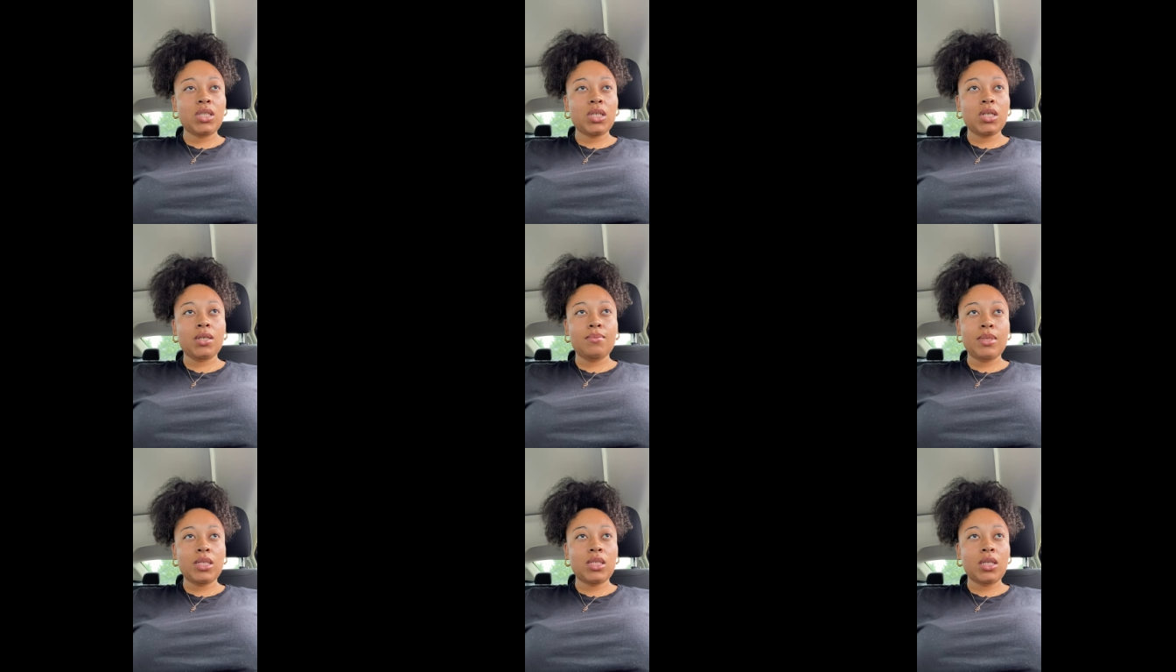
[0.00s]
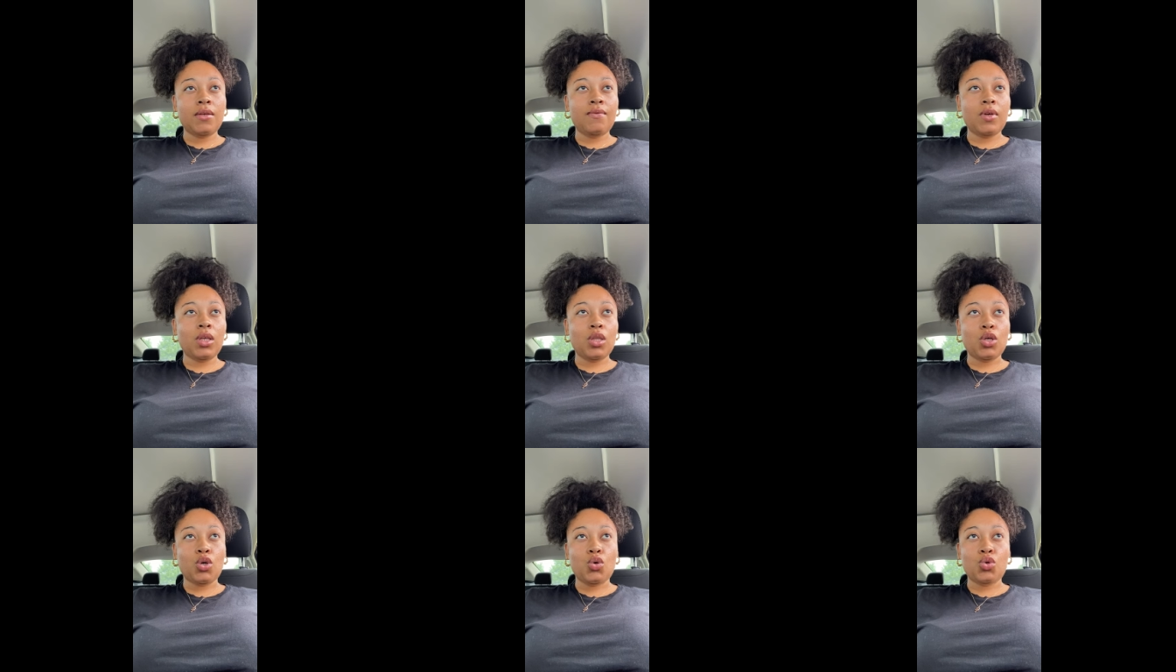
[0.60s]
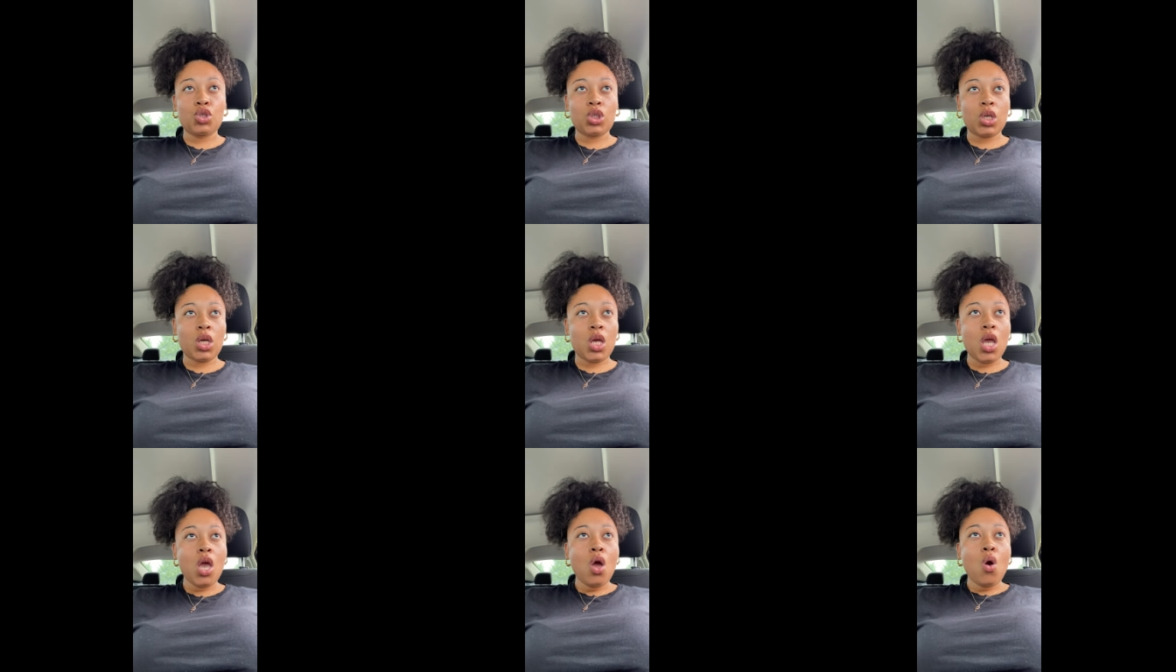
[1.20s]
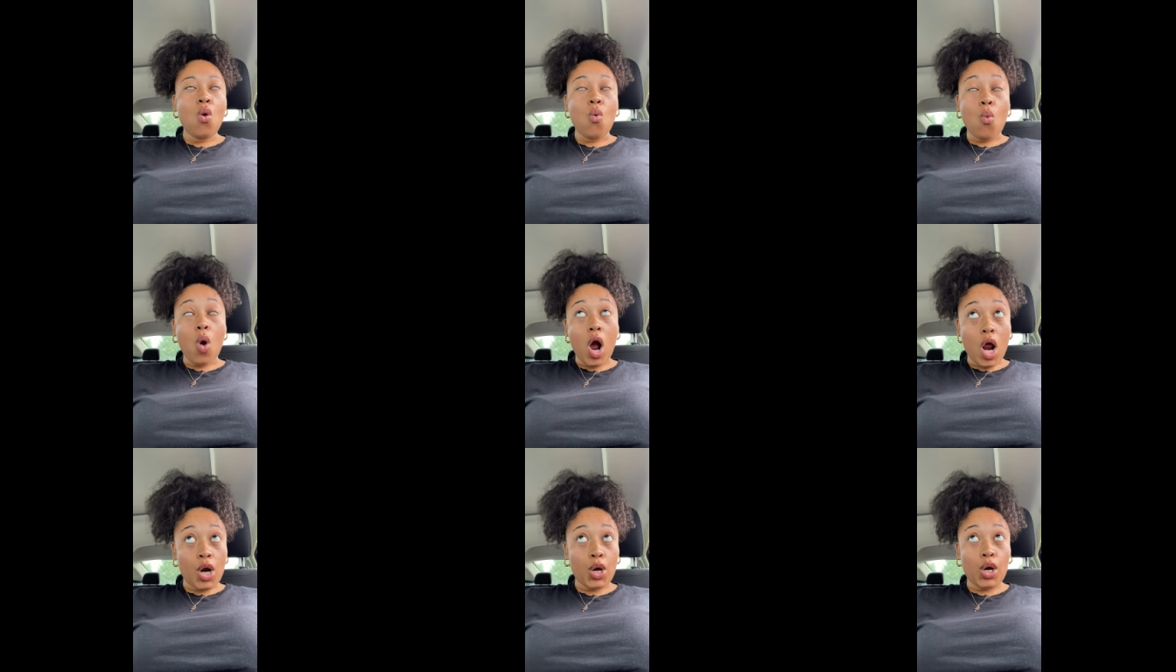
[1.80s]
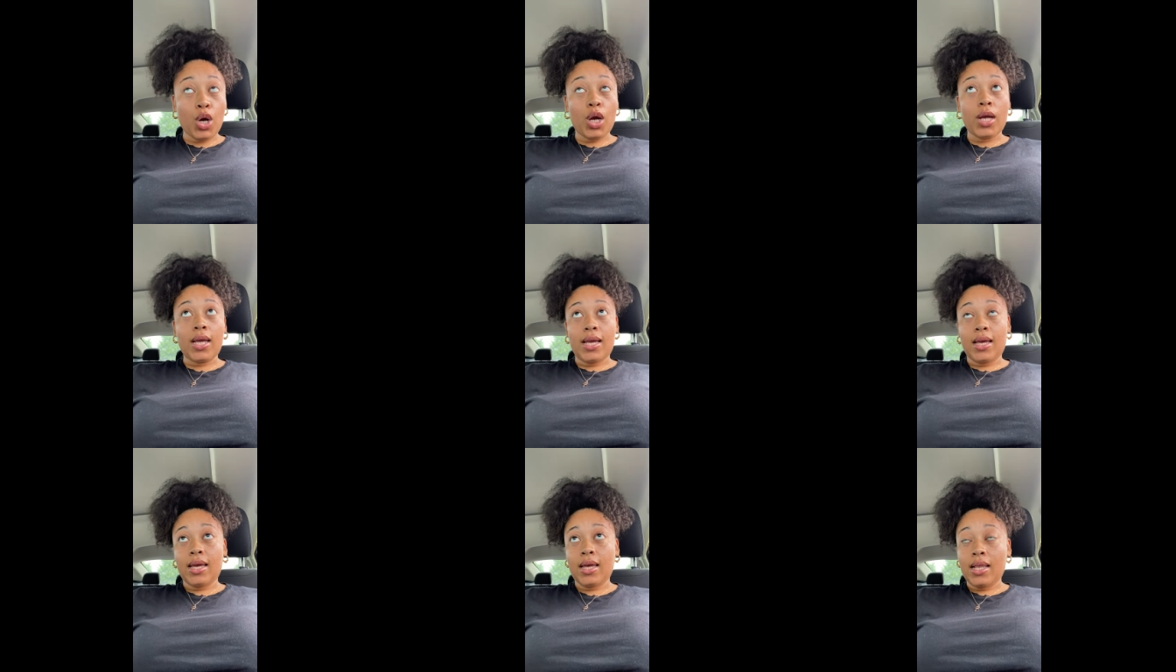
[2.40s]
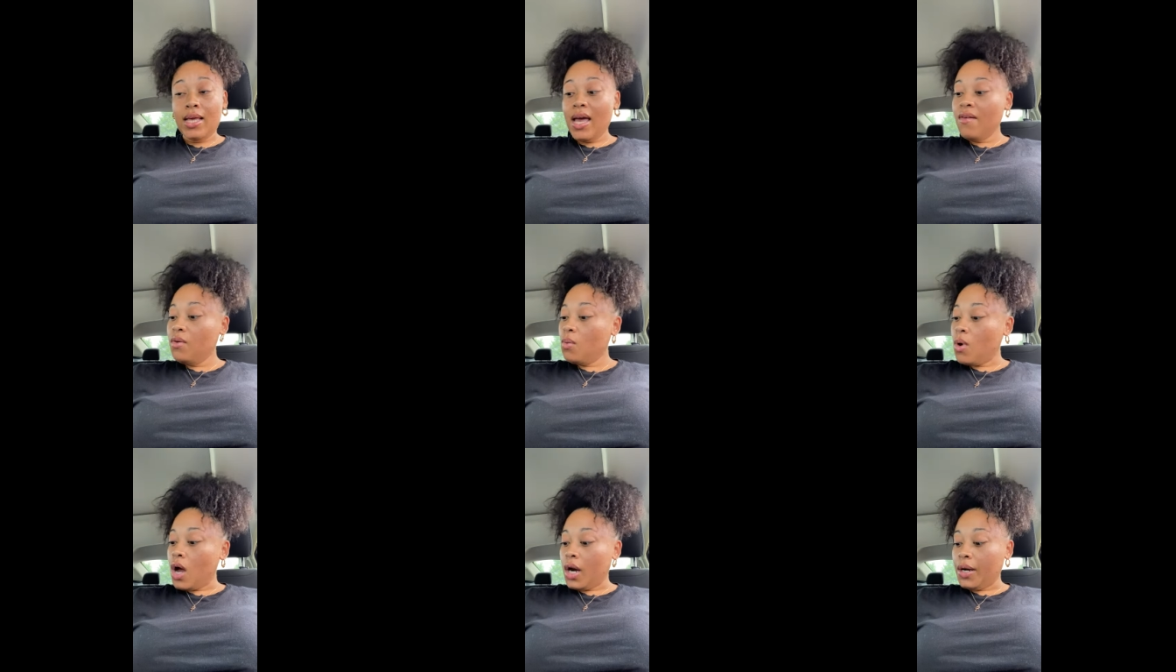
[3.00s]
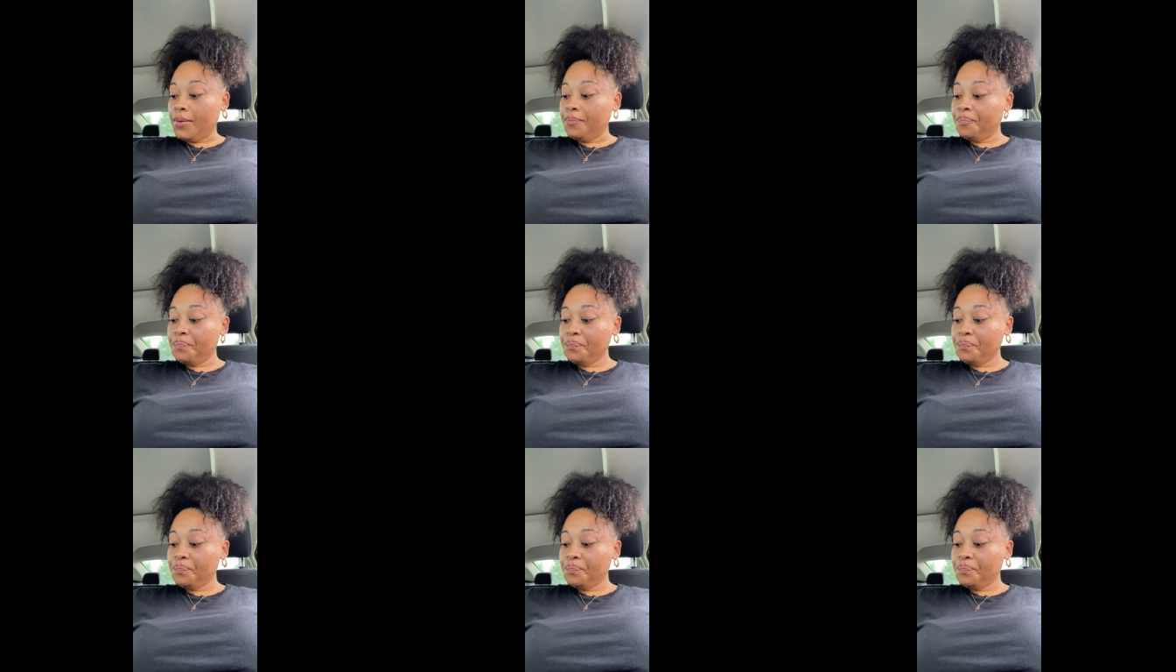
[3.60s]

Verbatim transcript: could be significant to ocean water again heavy water